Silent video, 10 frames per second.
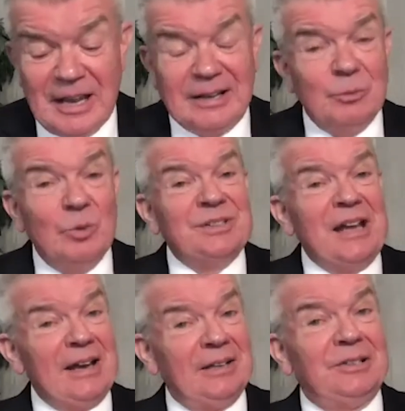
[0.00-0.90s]
And it was
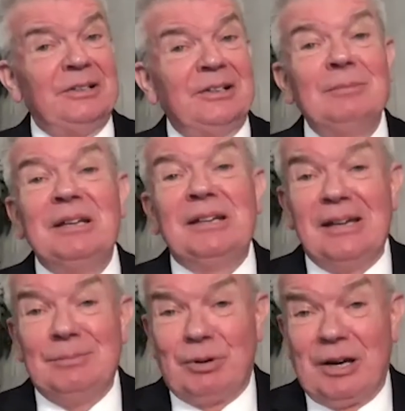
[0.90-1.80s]
not until I
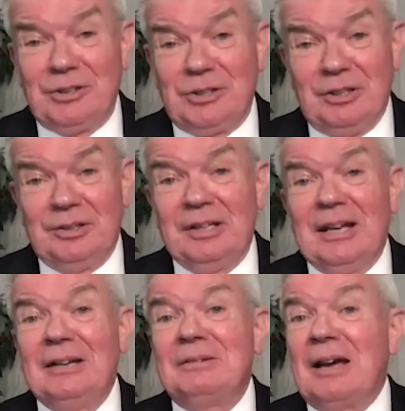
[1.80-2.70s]
became president that
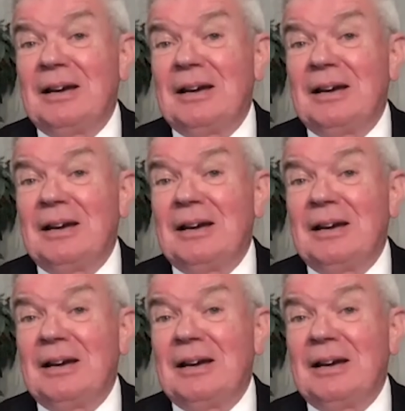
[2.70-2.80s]
I,